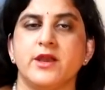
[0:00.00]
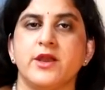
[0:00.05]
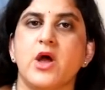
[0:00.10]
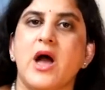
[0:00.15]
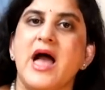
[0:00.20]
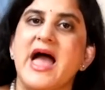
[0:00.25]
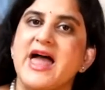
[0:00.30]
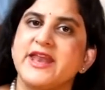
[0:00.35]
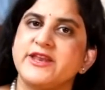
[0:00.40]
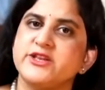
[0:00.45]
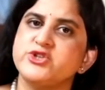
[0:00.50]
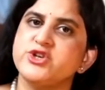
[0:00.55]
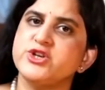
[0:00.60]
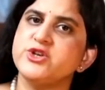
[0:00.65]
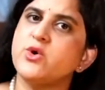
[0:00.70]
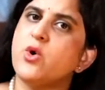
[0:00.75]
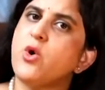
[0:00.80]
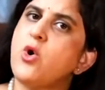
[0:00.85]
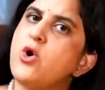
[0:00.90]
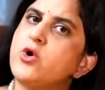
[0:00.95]
Now
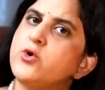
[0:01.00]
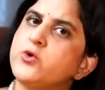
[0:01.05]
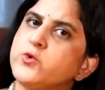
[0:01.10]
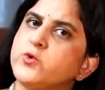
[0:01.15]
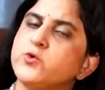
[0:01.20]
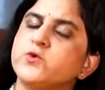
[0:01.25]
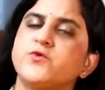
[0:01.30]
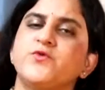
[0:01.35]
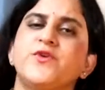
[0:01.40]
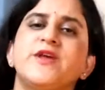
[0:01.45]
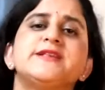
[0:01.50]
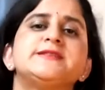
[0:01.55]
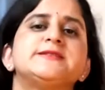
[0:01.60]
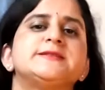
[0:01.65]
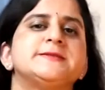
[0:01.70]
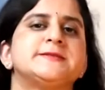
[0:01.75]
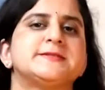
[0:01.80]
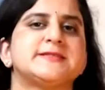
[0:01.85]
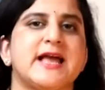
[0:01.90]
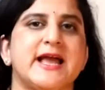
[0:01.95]
anagen or growth phase
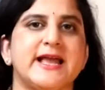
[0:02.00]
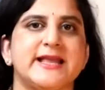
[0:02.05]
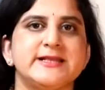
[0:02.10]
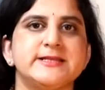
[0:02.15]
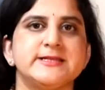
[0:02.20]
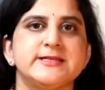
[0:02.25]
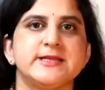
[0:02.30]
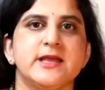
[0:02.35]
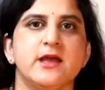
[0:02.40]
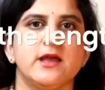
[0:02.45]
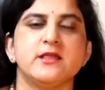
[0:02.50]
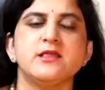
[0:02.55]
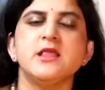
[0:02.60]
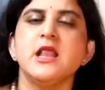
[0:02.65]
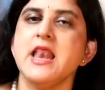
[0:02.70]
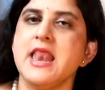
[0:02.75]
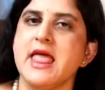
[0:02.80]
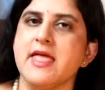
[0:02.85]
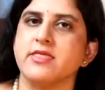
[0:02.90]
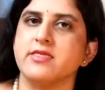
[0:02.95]
decides
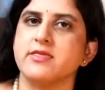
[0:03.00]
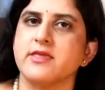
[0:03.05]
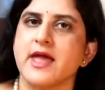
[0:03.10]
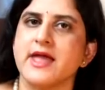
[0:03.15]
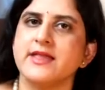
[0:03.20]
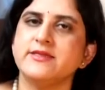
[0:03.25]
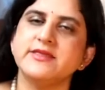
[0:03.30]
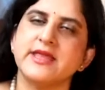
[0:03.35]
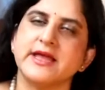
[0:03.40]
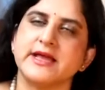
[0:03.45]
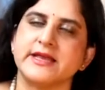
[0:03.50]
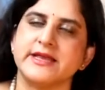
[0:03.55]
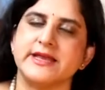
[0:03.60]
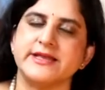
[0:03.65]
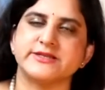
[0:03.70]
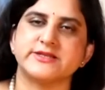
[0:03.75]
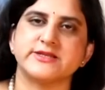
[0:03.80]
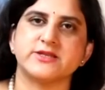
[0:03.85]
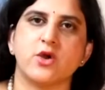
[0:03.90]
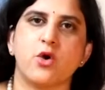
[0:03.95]
the length and
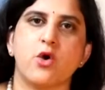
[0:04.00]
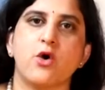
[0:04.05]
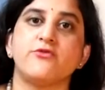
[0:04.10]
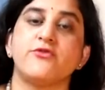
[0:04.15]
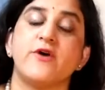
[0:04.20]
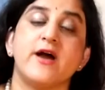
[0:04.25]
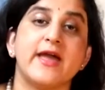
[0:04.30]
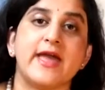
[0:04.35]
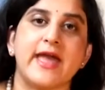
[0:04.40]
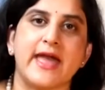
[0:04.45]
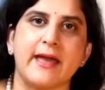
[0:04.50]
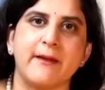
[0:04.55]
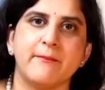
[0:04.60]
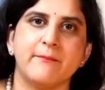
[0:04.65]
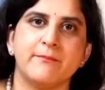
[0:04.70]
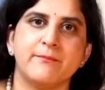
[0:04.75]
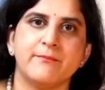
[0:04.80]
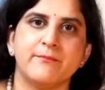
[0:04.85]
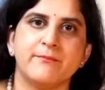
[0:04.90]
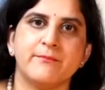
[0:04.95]
thickness of our hair.
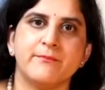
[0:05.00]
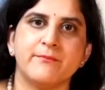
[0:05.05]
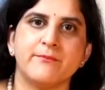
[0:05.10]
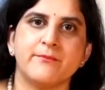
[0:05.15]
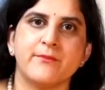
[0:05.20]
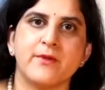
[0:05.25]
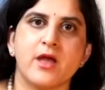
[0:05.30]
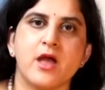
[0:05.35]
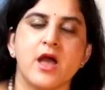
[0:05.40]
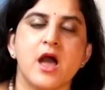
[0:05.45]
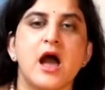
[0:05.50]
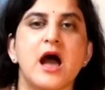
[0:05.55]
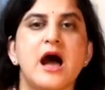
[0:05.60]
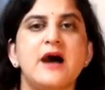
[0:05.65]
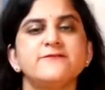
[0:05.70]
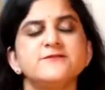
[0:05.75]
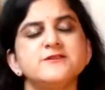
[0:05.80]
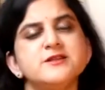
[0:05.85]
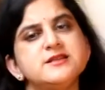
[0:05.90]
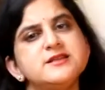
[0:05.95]

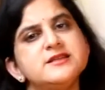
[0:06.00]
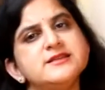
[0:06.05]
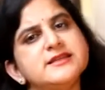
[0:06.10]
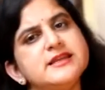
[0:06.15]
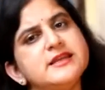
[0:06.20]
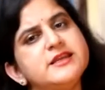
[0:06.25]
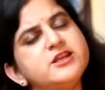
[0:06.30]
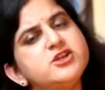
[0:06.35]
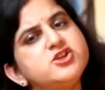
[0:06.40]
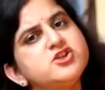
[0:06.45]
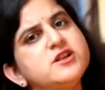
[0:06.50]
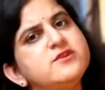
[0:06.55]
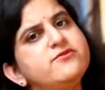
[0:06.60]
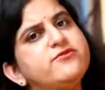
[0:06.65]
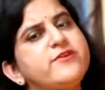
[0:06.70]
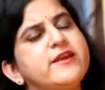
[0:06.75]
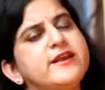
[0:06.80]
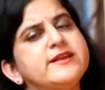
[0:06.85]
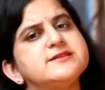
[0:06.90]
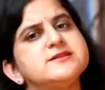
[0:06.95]
After this initial
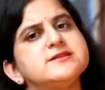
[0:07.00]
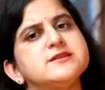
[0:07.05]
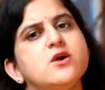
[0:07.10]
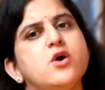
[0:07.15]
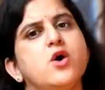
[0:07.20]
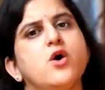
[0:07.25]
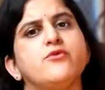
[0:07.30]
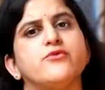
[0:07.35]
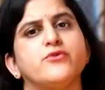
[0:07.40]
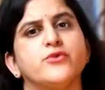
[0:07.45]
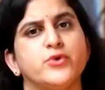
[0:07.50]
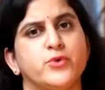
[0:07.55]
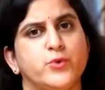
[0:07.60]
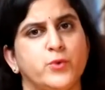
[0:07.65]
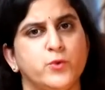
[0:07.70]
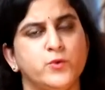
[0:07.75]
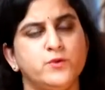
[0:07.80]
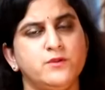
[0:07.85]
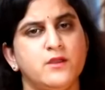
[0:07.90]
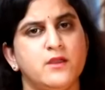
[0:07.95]
phase of
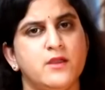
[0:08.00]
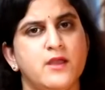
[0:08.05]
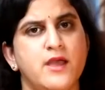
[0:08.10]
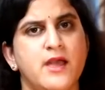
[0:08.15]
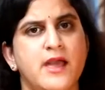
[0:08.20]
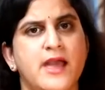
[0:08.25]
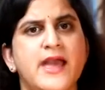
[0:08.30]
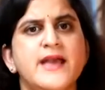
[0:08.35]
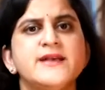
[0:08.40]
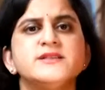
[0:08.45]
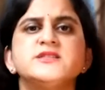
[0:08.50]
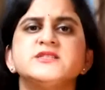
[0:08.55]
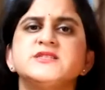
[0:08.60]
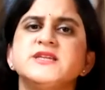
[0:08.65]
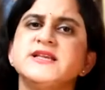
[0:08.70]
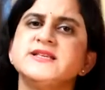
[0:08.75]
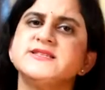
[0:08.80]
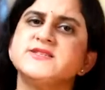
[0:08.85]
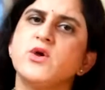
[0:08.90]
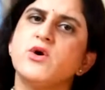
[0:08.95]
growth, hair
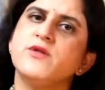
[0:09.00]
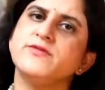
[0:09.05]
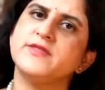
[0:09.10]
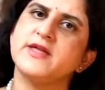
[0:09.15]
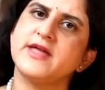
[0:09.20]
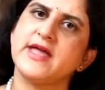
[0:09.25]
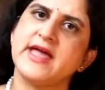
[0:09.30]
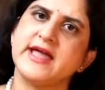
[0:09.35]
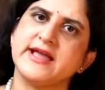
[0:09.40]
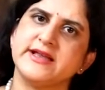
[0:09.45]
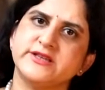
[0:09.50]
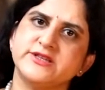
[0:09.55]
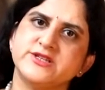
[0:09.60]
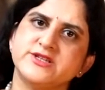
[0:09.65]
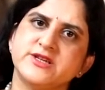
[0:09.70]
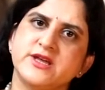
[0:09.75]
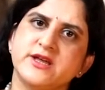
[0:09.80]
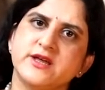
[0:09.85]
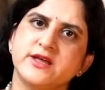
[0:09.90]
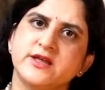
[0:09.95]
stays on the head.
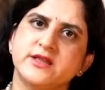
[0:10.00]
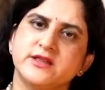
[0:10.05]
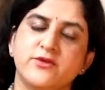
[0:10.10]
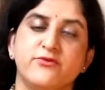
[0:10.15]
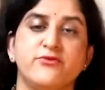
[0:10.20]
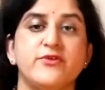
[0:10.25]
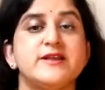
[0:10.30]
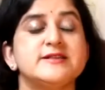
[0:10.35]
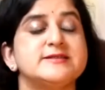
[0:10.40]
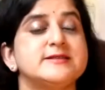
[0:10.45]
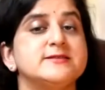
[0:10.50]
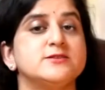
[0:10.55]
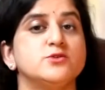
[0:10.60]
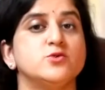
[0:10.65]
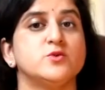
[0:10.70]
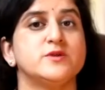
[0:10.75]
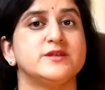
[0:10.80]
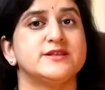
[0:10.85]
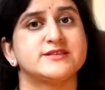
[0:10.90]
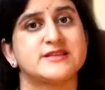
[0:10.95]
The phase is
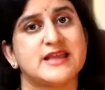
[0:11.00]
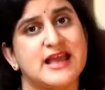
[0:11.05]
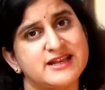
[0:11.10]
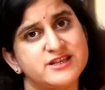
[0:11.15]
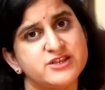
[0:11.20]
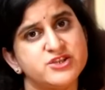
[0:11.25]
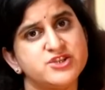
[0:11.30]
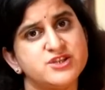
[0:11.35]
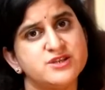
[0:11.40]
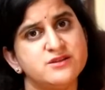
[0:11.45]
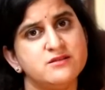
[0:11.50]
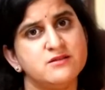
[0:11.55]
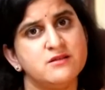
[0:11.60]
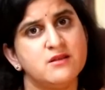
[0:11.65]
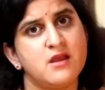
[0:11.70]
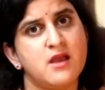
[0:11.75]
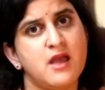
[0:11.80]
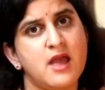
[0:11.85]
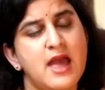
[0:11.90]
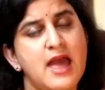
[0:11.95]
known as catagen,
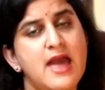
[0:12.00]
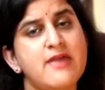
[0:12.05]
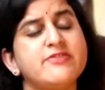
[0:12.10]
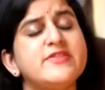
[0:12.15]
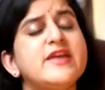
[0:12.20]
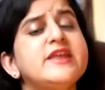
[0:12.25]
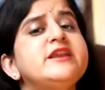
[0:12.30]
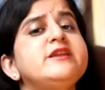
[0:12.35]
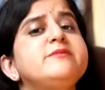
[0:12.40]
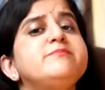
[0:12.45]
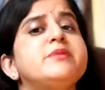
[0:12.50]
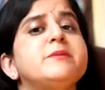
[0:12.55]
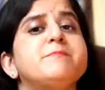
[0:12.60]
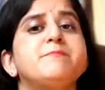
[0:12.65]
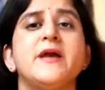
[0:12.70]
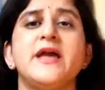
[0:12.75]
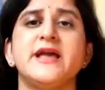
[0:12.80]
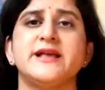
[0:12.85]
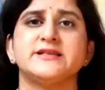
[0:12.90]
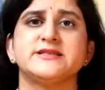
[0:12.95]
and then it
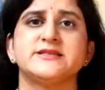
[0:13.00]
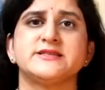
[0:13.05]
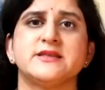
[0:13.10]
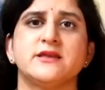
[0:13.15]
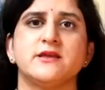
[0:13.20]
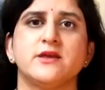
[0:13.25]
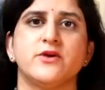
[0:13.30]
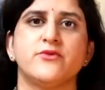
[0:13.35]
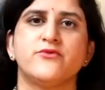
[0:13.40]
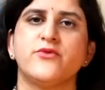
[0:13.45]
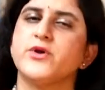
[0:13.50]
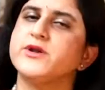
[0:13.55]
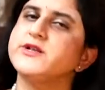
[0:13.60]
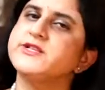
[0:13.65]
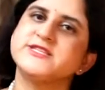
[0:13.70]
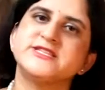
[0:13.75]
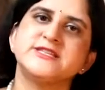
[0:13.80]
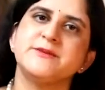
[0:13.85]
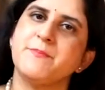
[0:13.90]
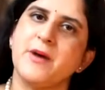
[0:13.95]
prepares for
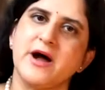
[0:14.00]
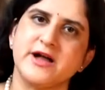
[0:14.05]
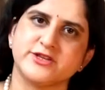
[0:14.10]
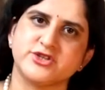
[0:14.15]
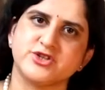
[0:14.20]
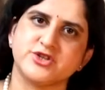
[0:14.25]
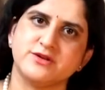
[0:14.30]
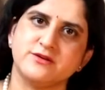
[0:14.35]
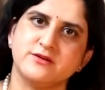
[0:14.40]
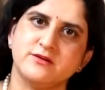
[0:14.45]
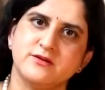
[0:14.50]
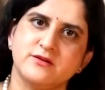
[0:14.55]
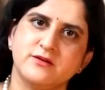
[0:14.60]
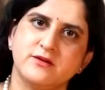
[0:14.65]
its departure.